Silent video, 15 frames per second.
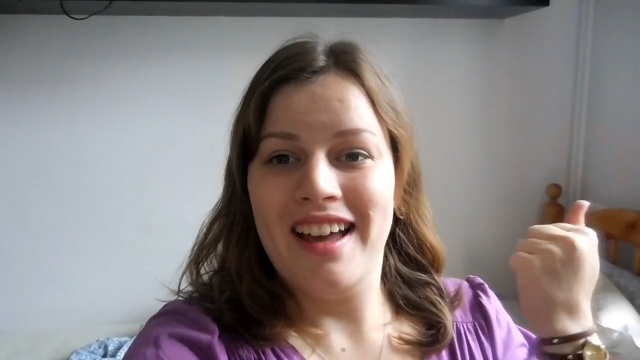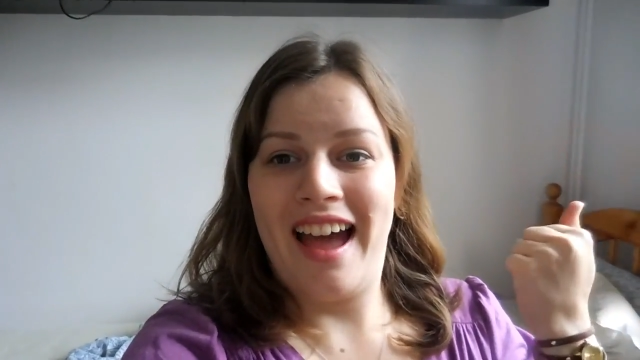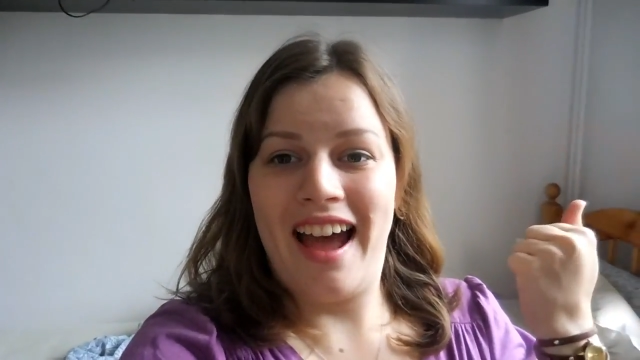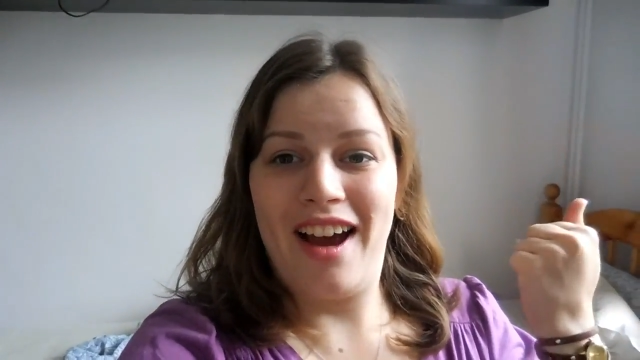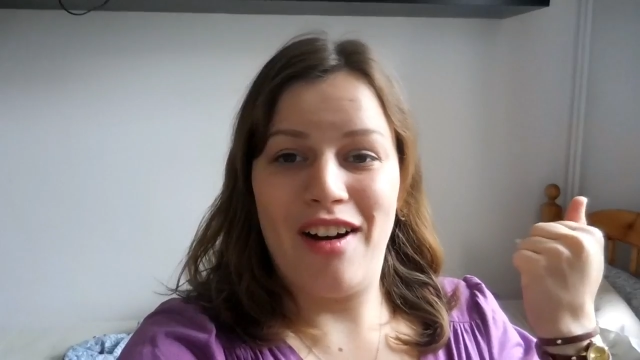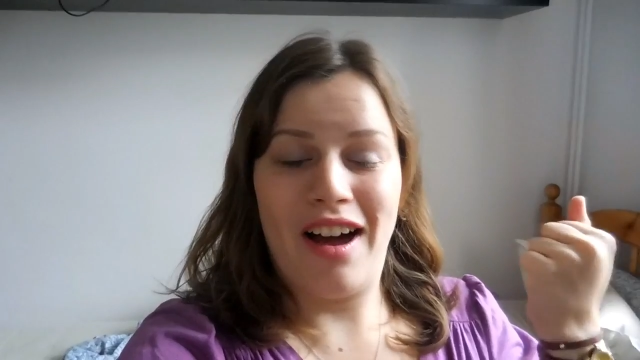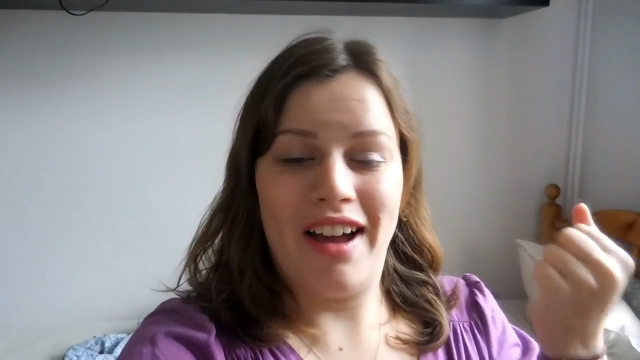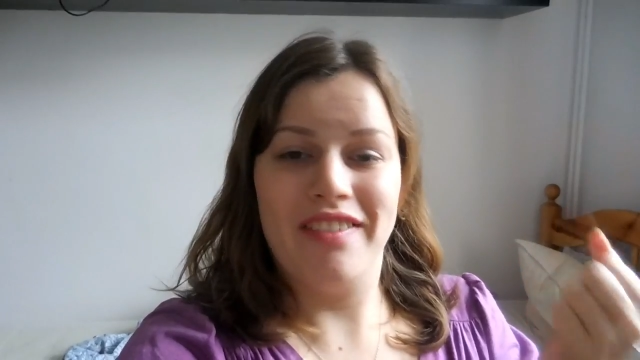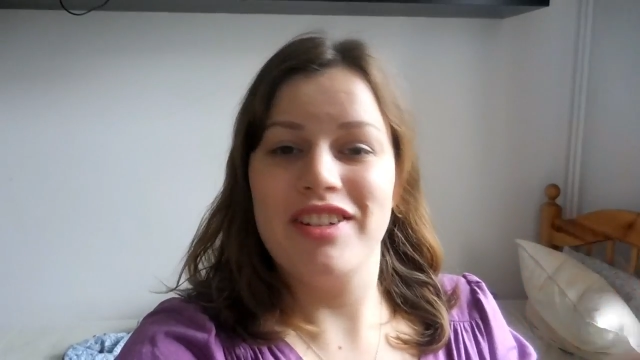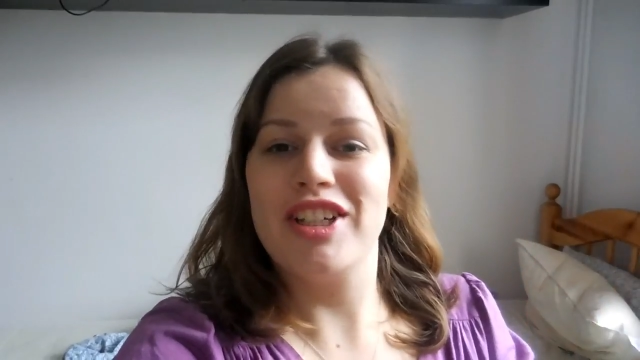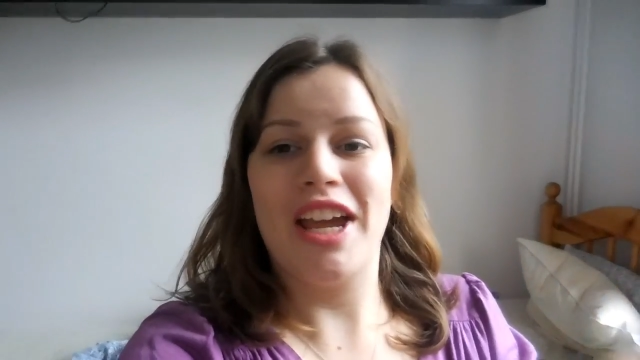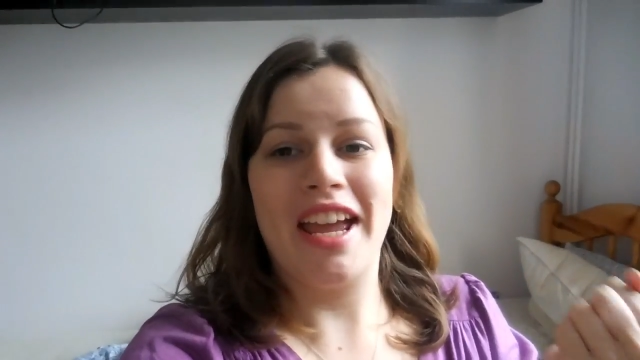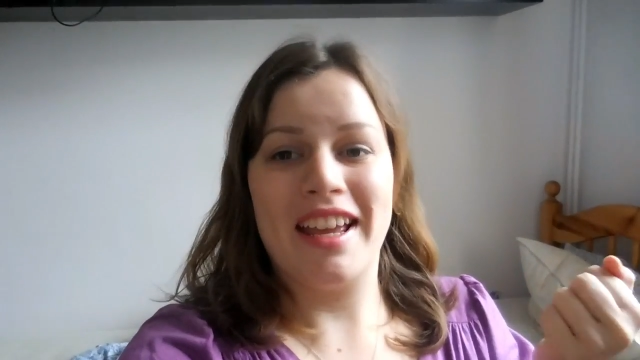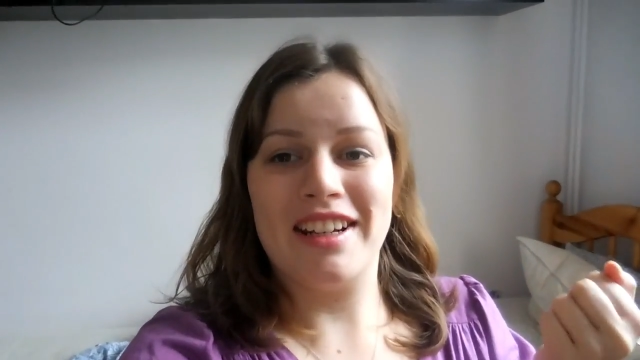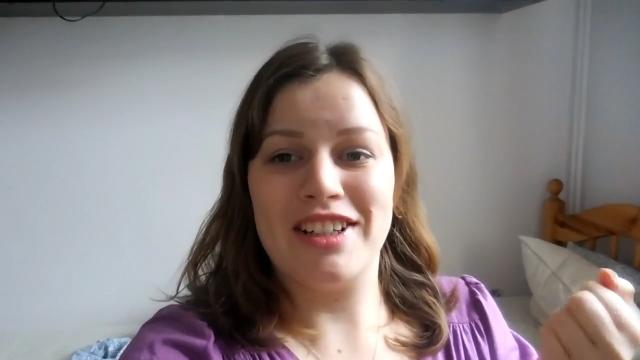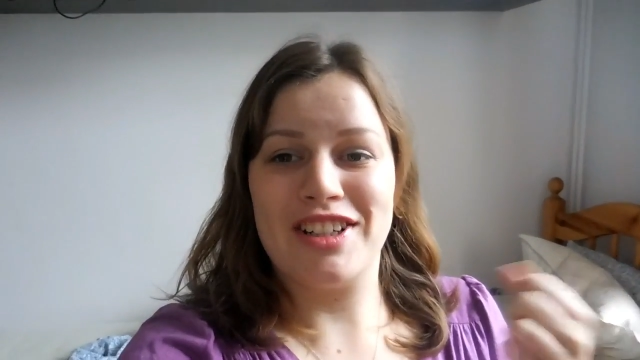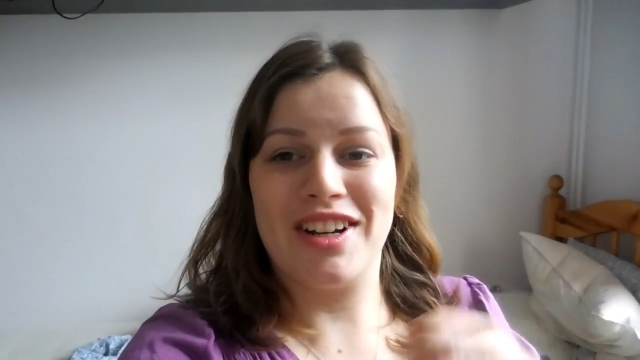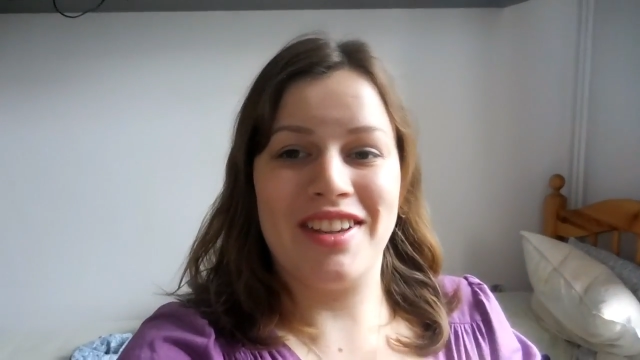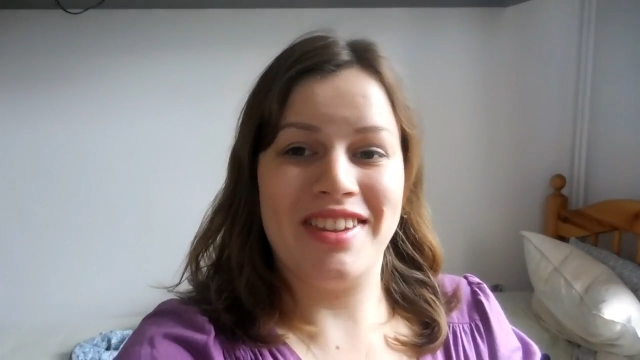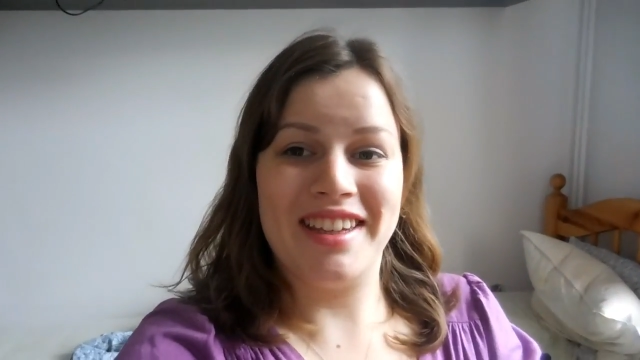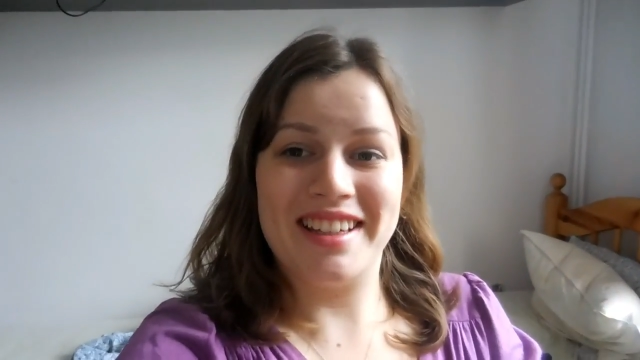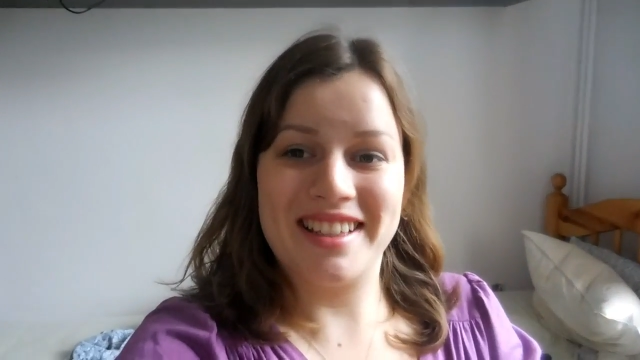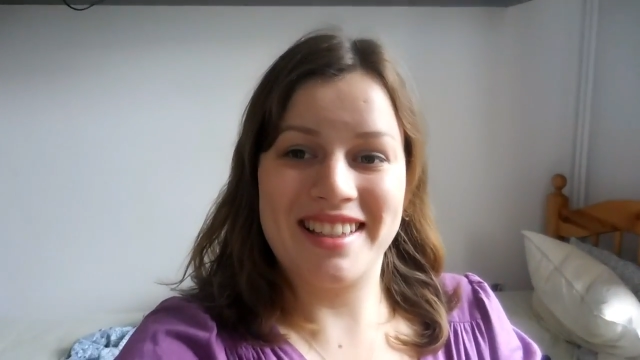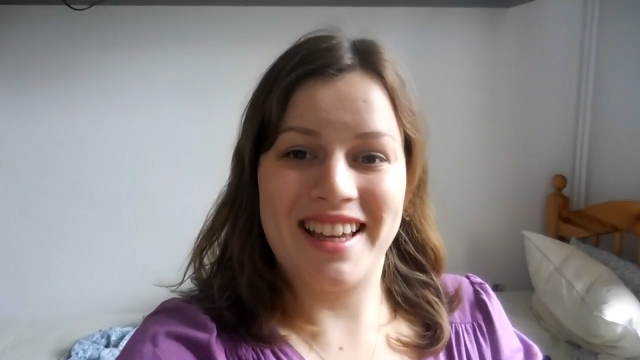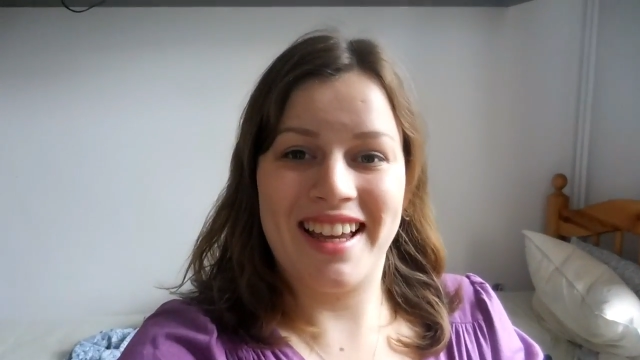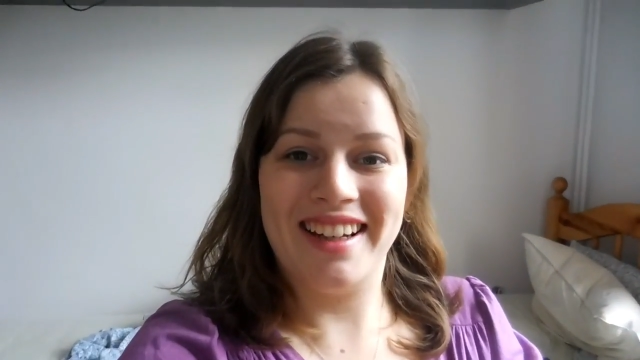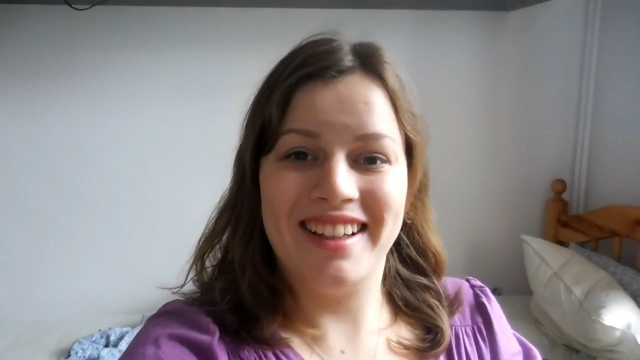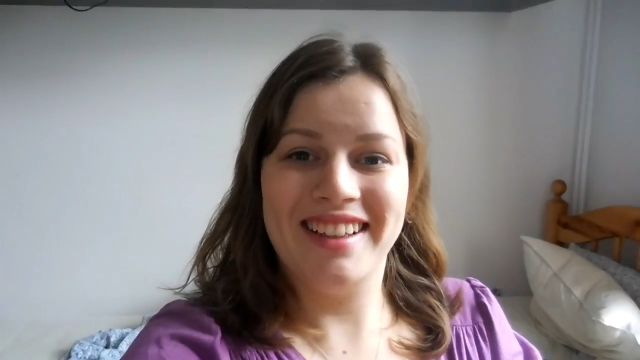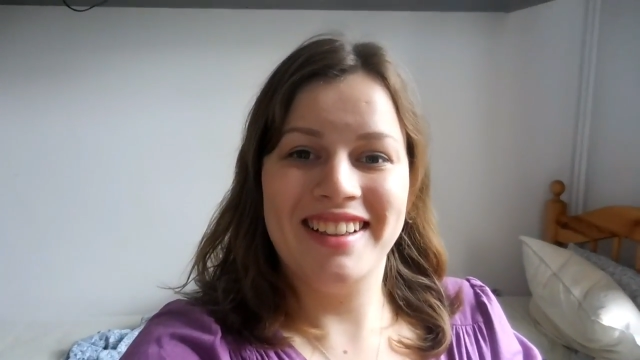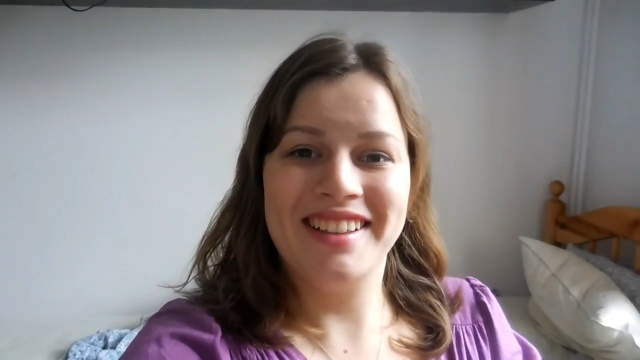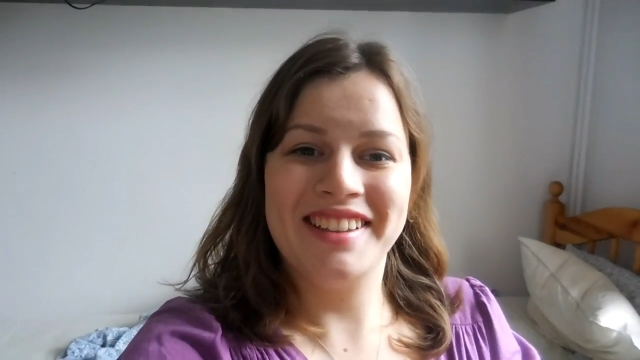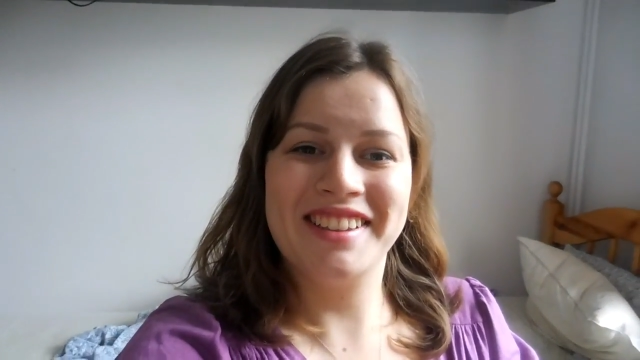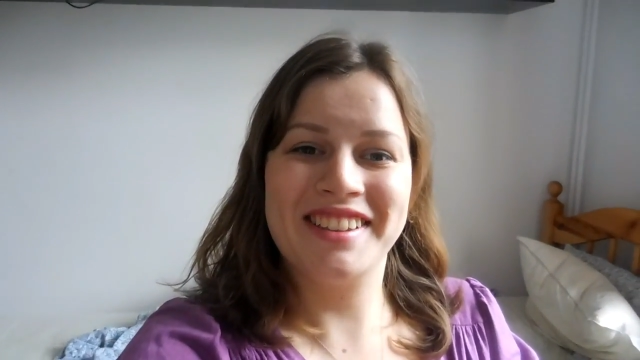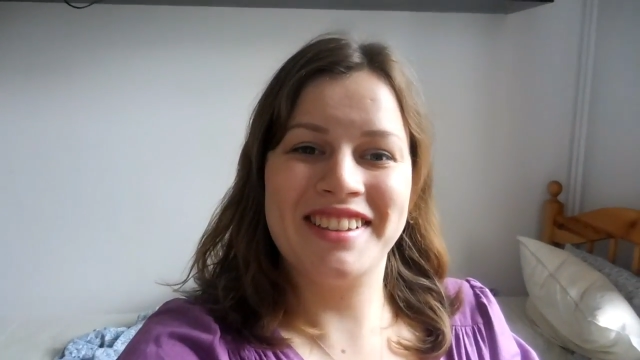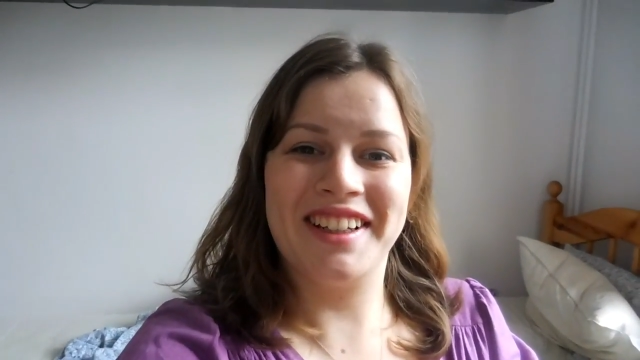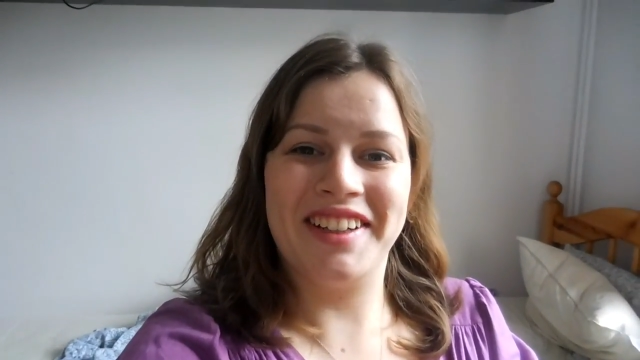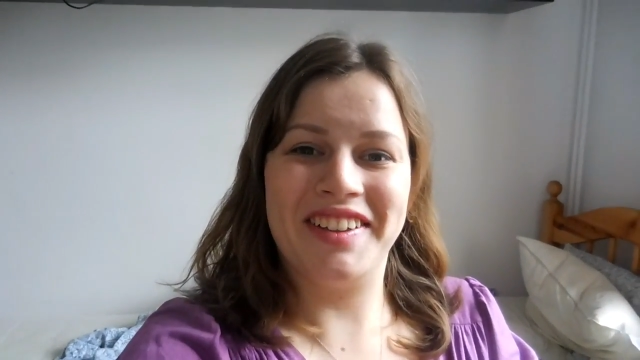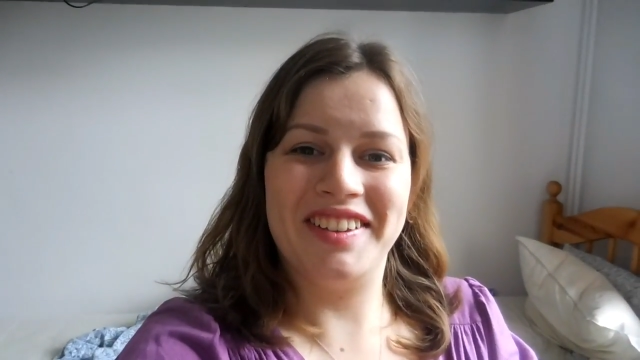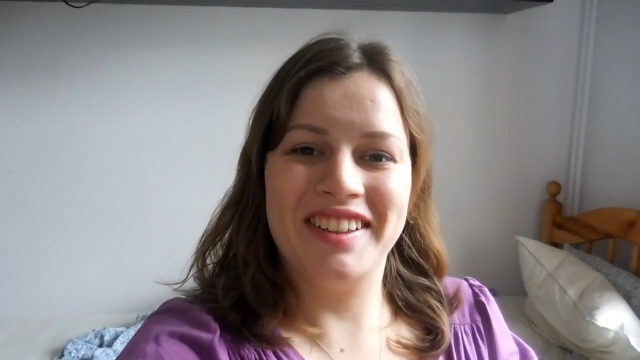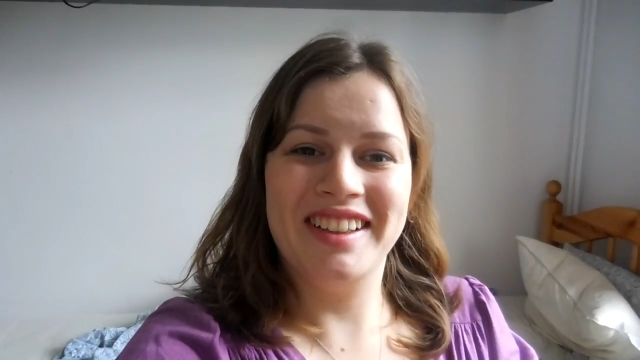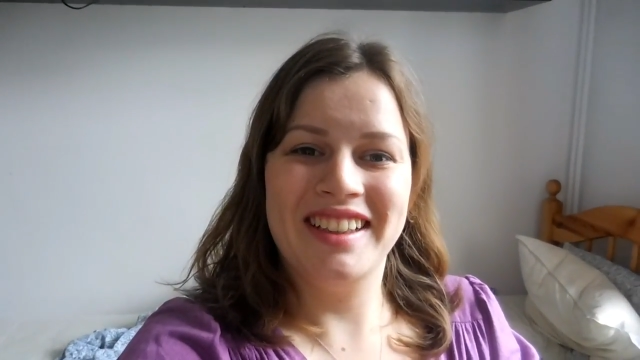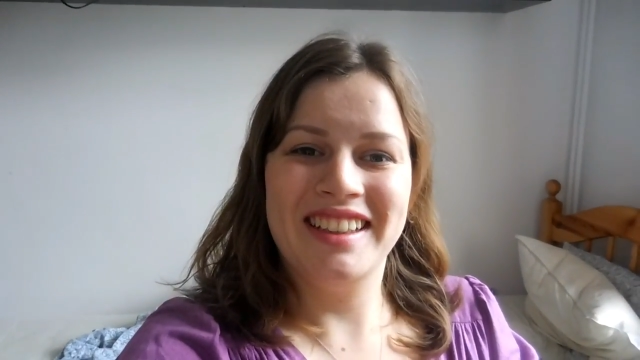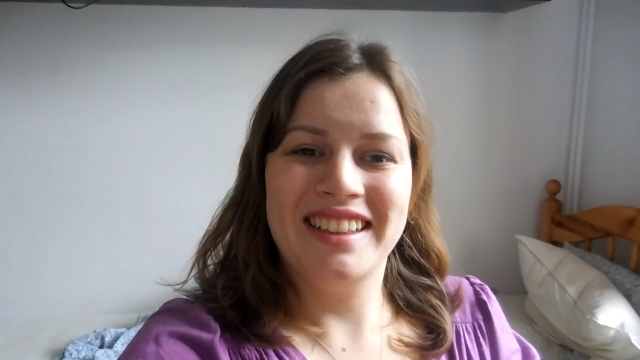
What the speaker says: how I've changed on the inside. So